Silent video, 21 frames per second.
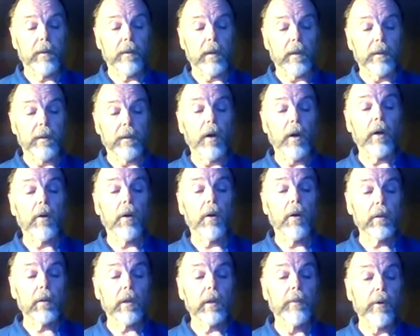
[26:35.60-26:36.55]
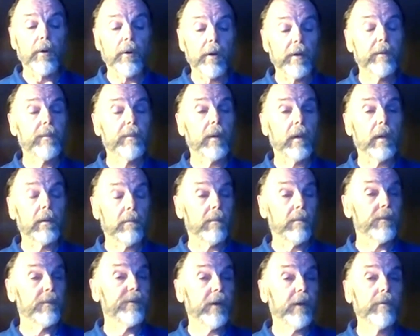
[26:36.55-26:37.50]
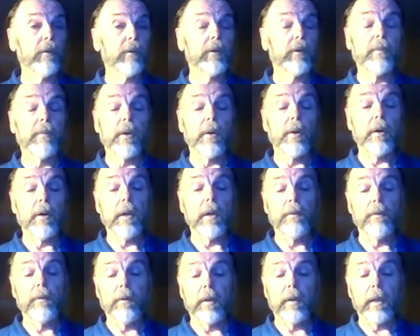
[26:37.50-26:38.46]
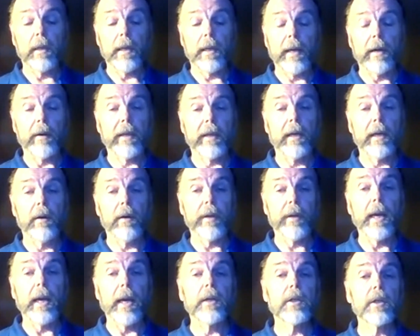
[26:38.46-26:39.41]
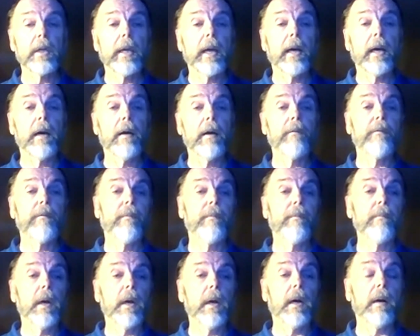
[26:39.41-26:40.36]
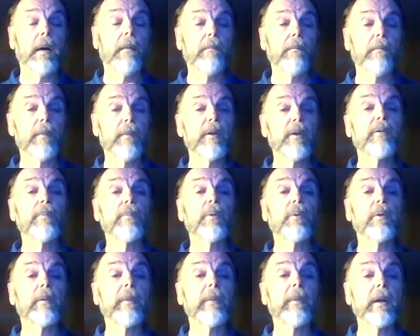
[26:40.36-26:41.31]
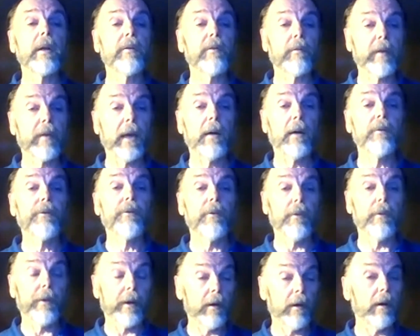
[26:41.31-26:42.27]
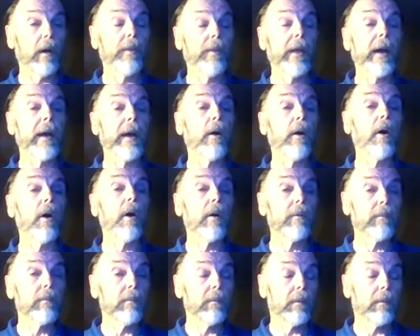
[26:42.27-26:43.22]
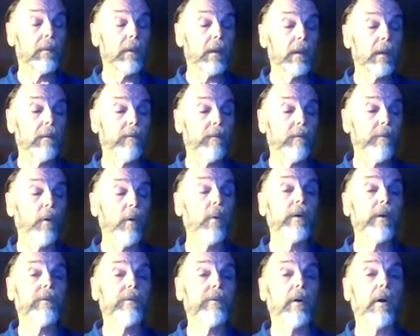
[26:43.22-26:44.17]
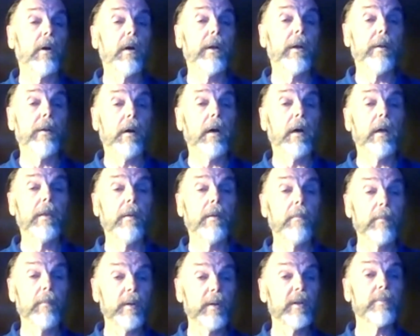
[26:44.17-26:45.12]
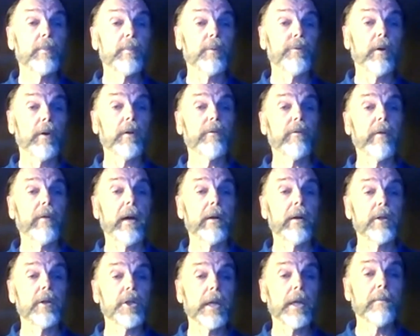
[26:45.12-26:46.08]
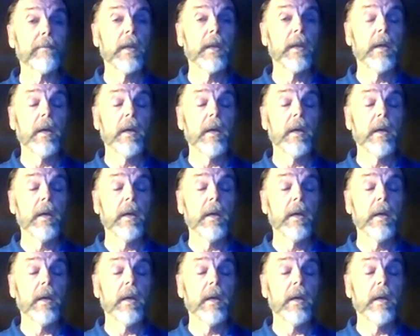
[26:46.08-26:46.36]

uh, not all communities, but several communities in, in Lanark County actually have uh, municipal committees of council that are that are focused on, on the municipal drug strategy.